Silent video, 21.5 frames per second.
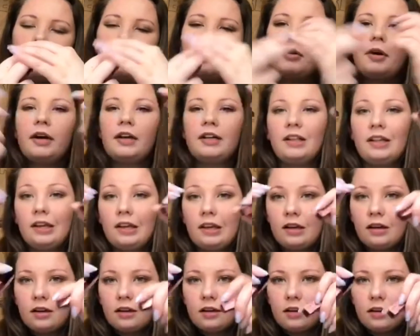
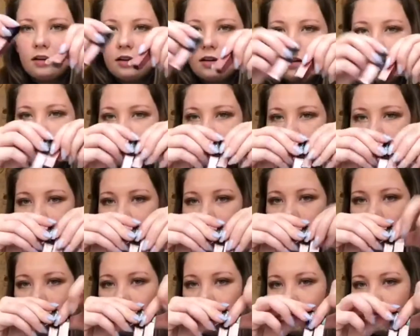Praline.
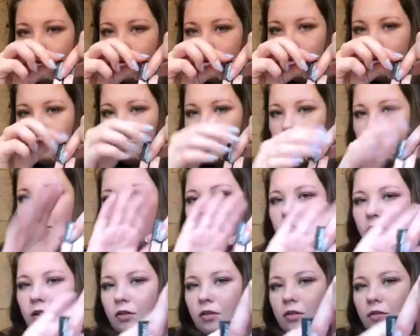They're
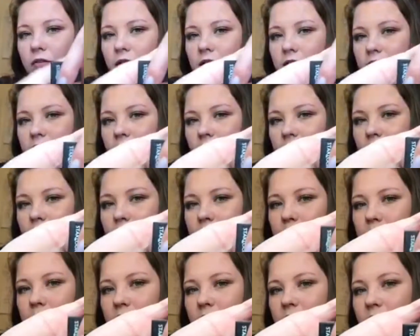super, I don't know if you can see it,
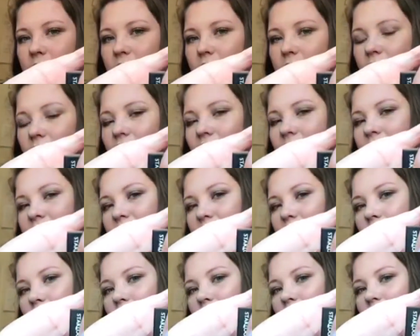but they're kind of
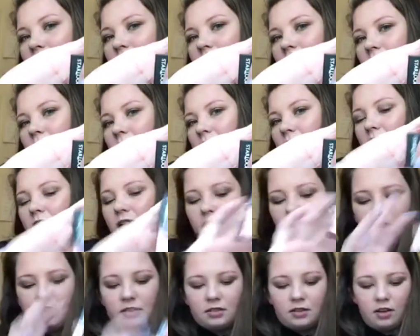similar.
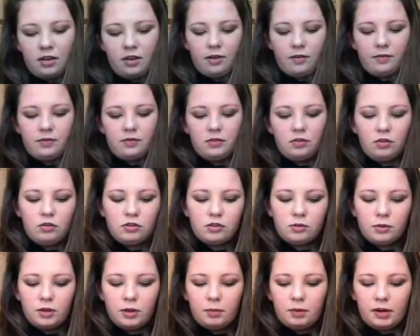So those
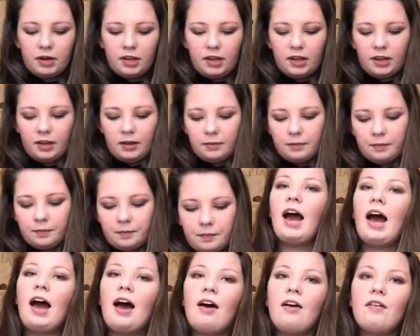are really pretty.
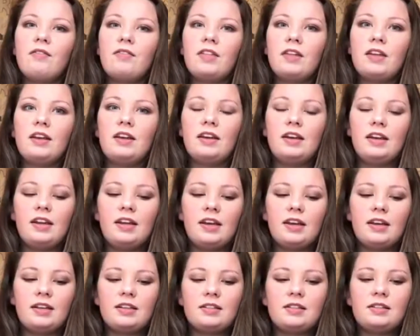I have the
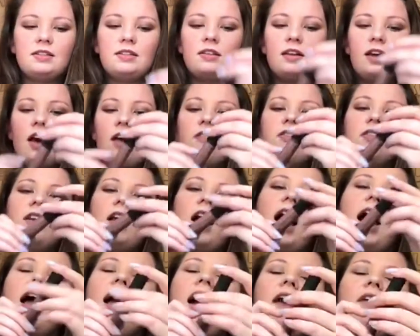NYX, I have an,
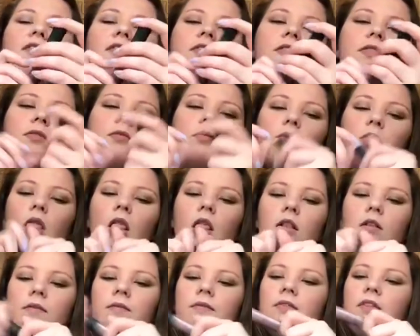I have,
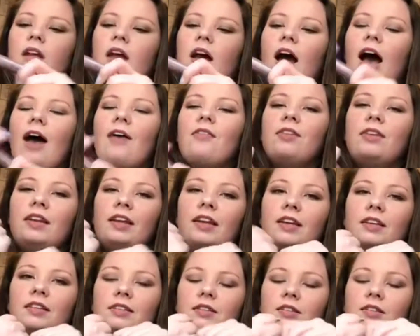well, I have a NYX